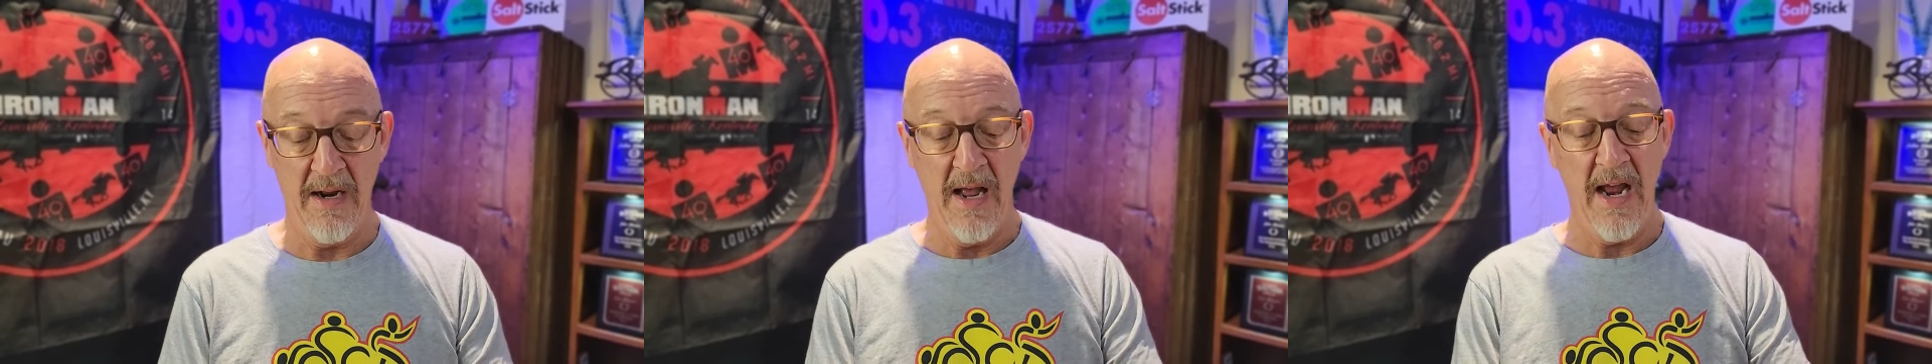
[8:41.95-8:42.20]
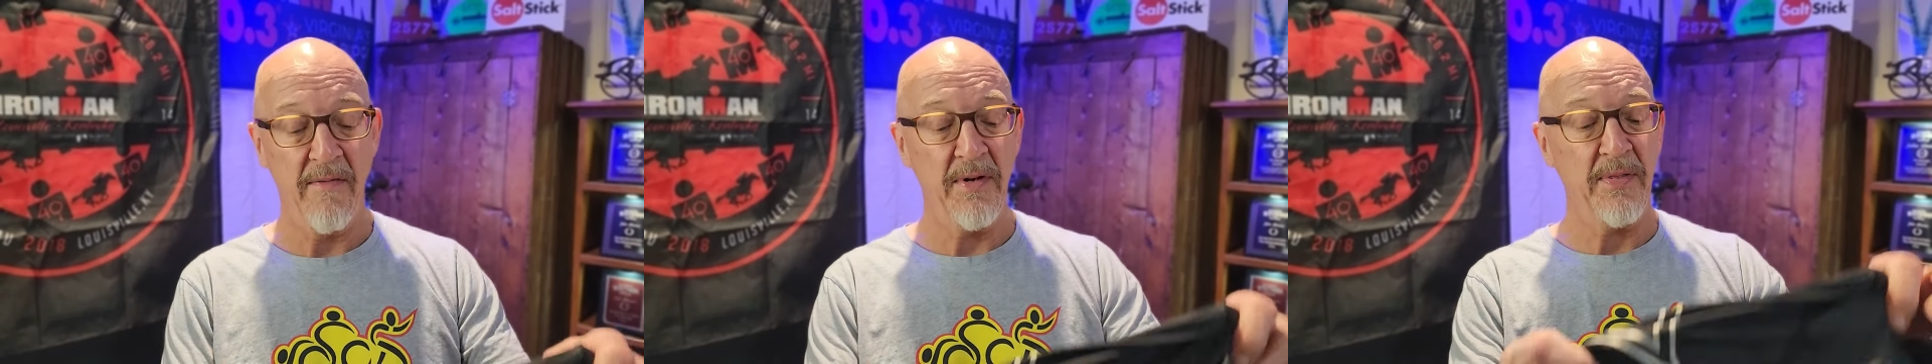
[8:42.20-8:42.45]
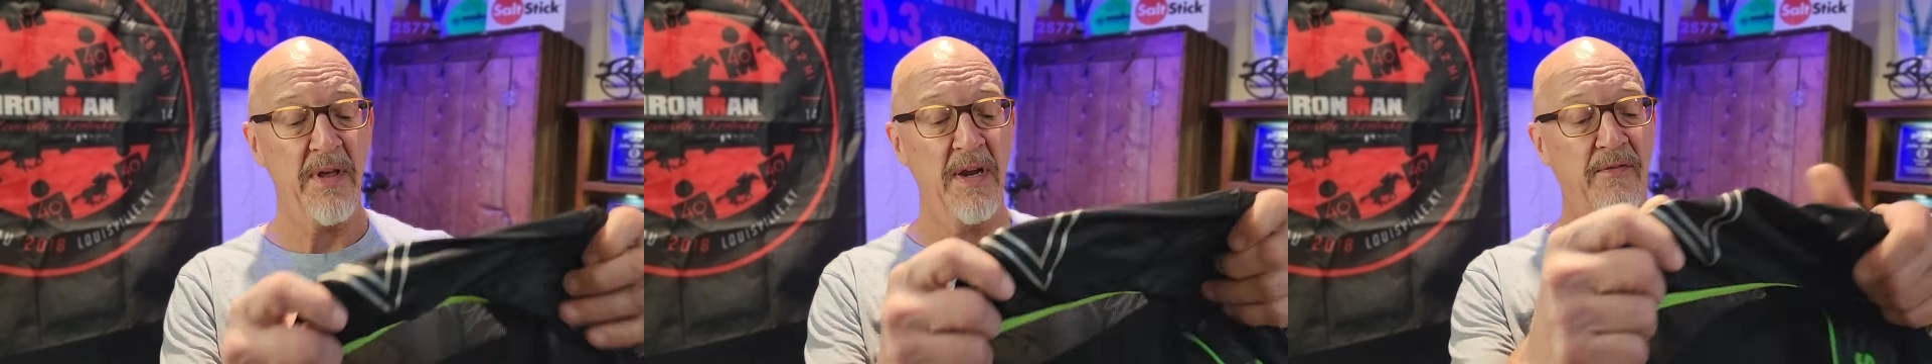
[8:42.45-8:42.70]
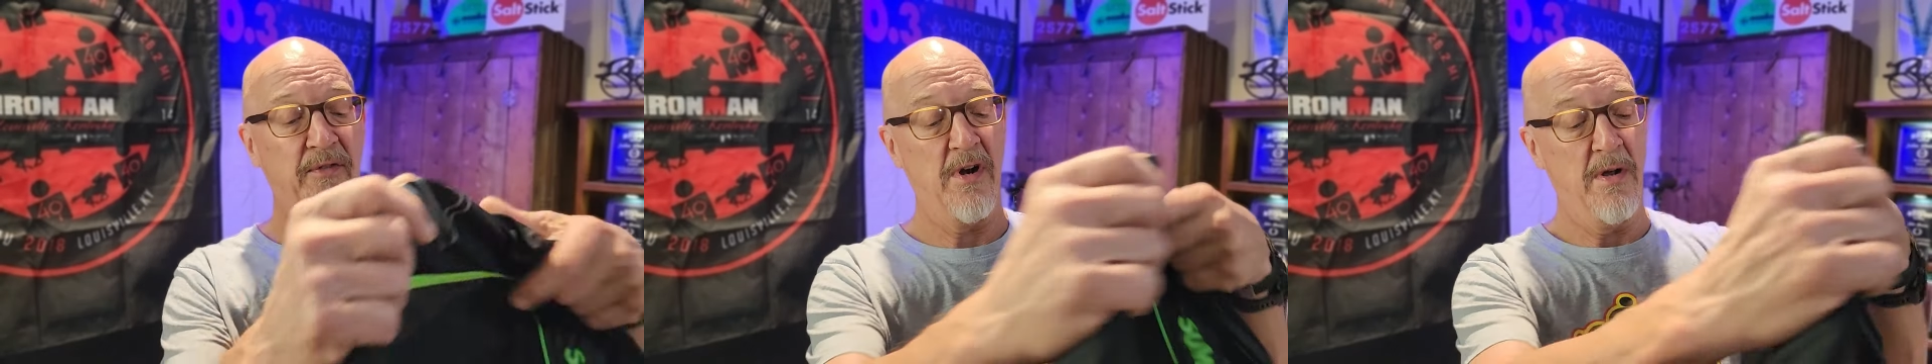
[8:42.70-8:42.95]
everything
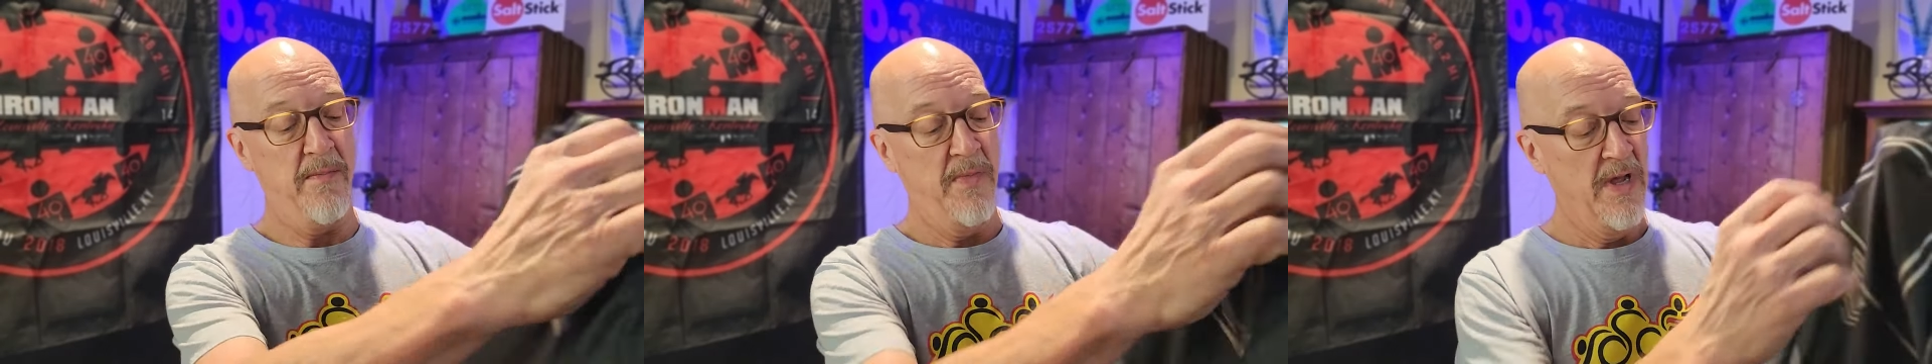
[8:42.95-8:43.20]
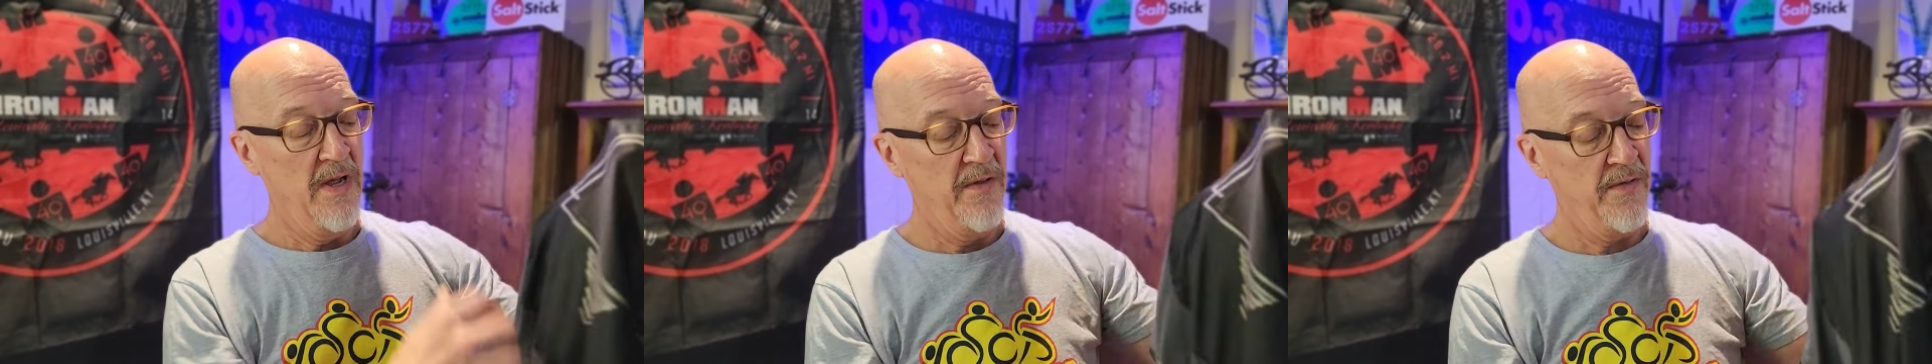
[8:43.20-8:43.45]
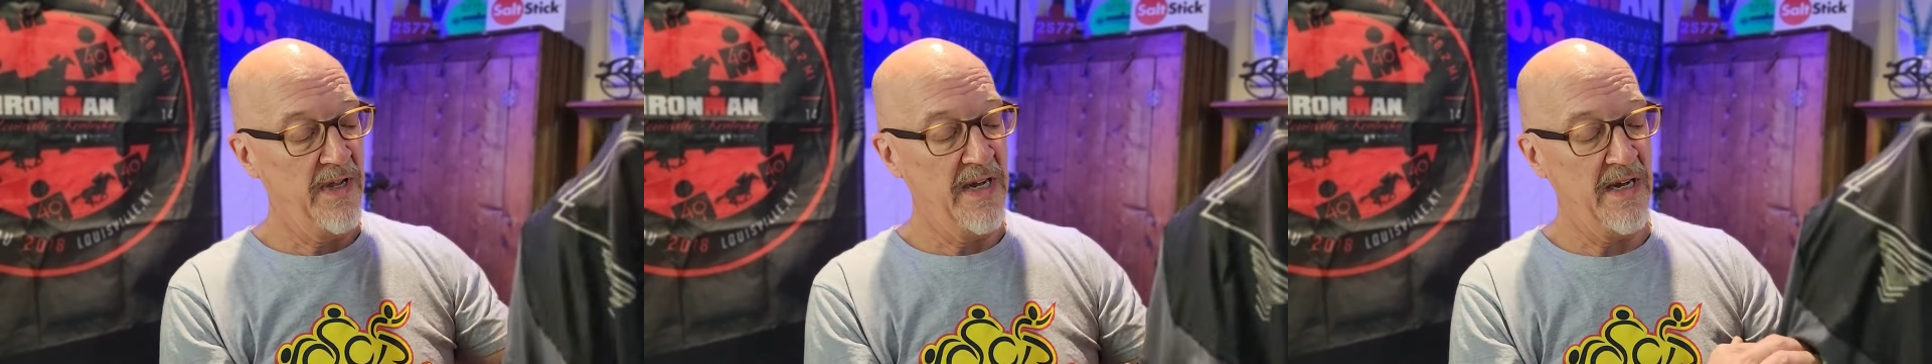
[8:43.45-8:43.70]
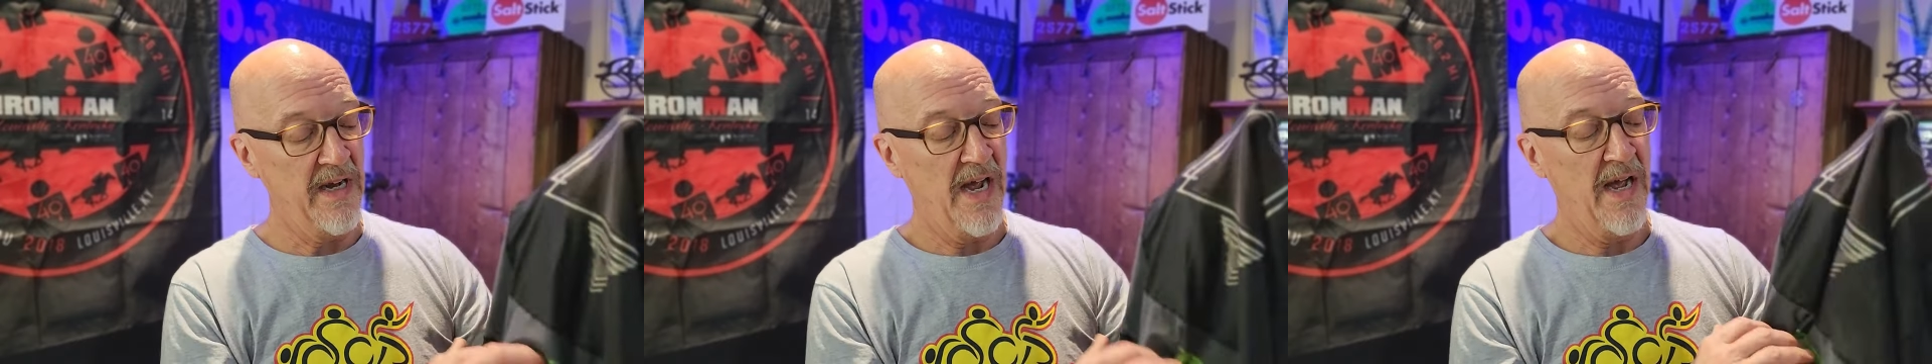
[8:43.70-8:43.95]
from
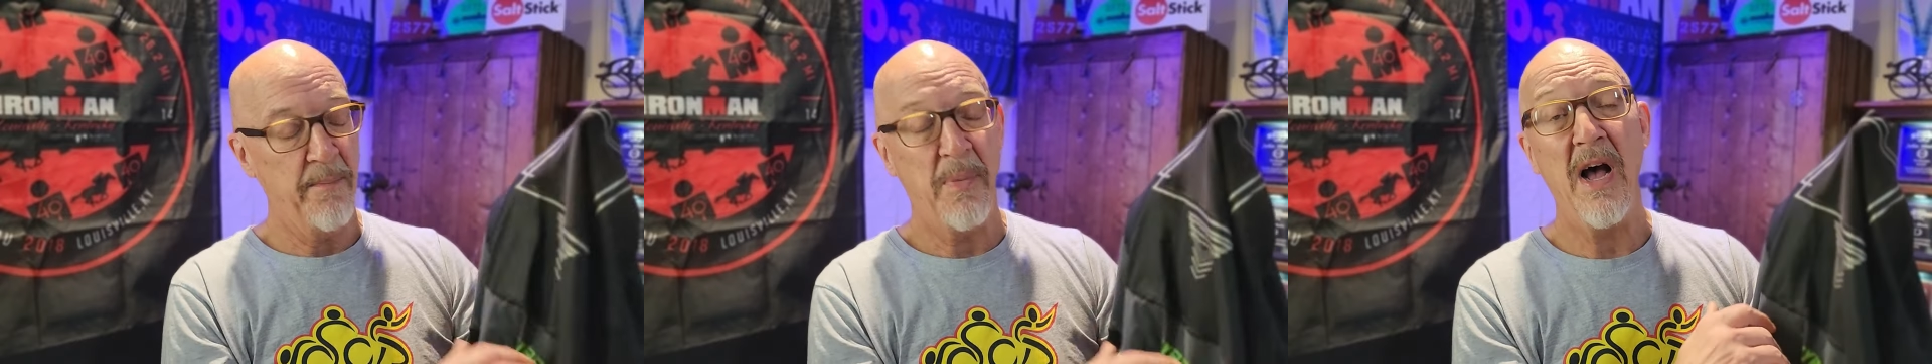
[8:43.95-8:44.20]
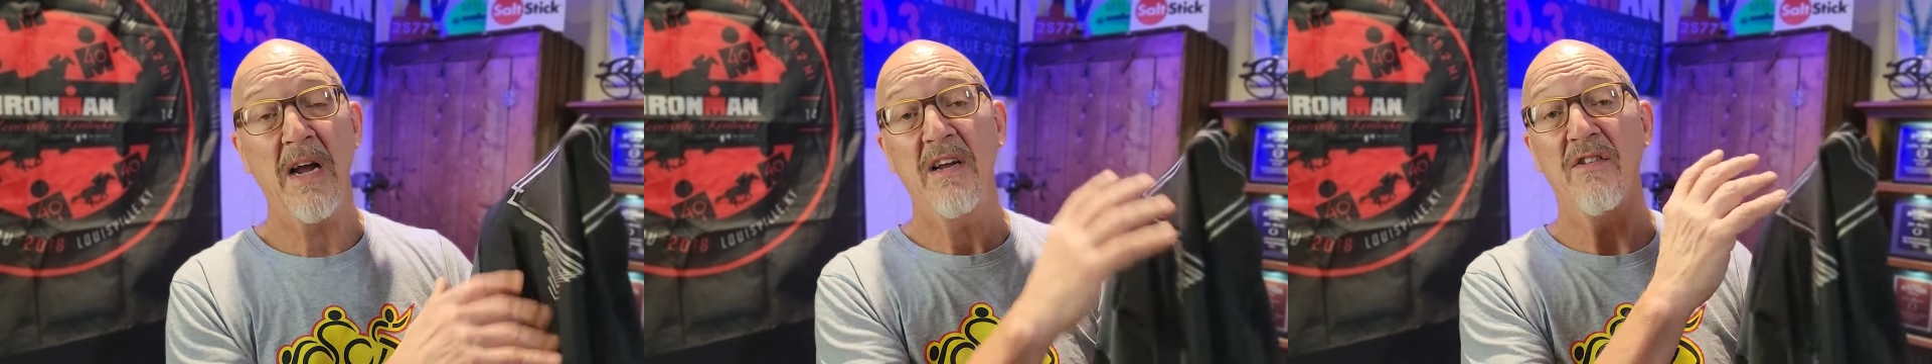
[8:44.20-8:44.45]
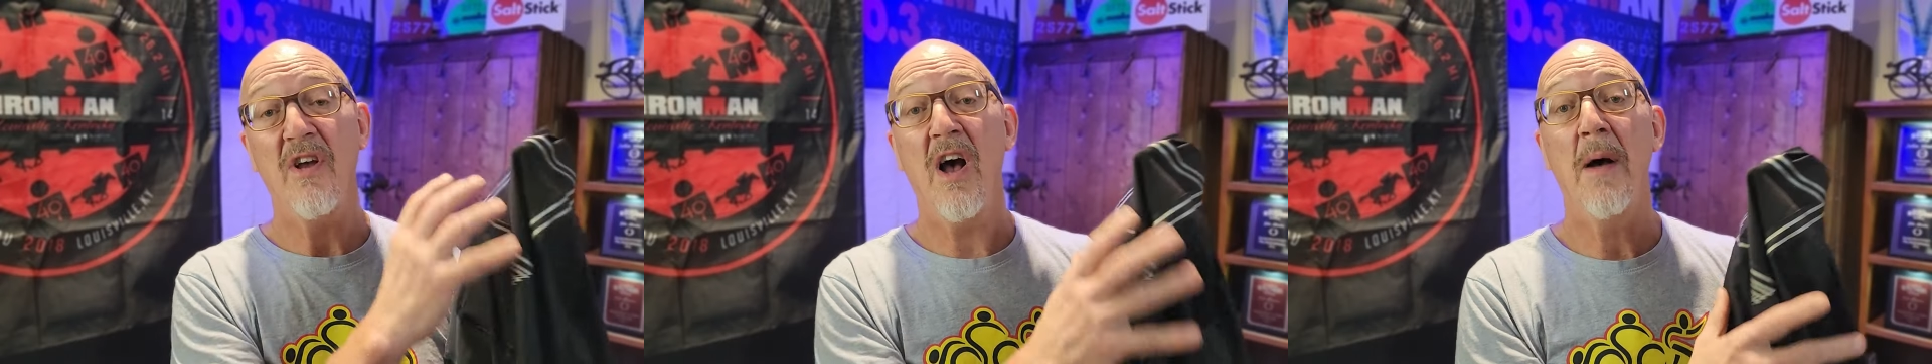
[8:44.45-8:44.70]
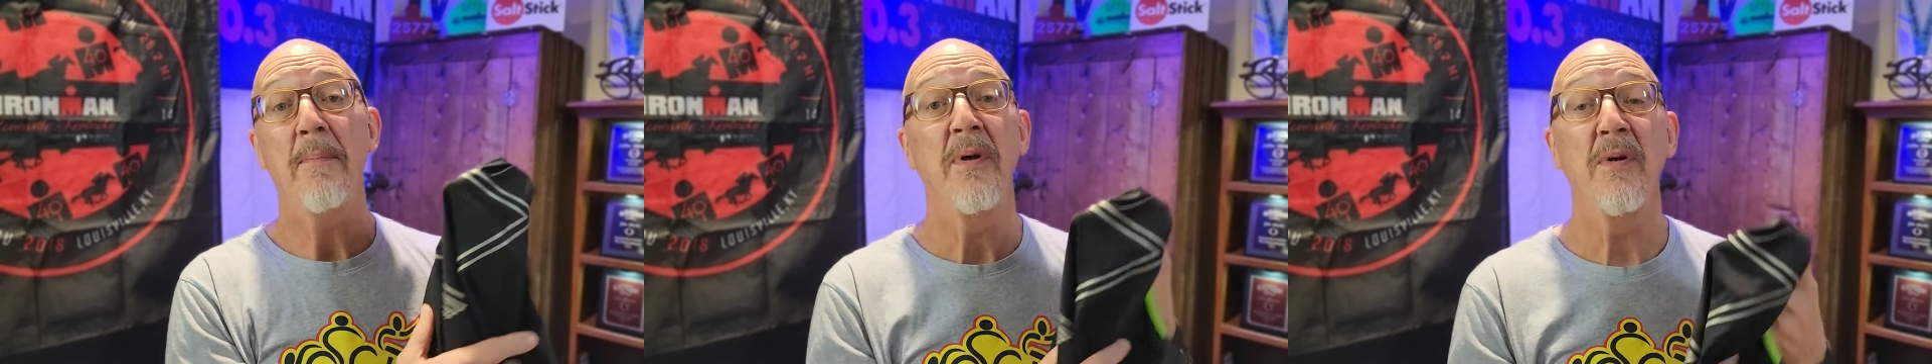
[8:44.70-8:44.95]
the pockets up,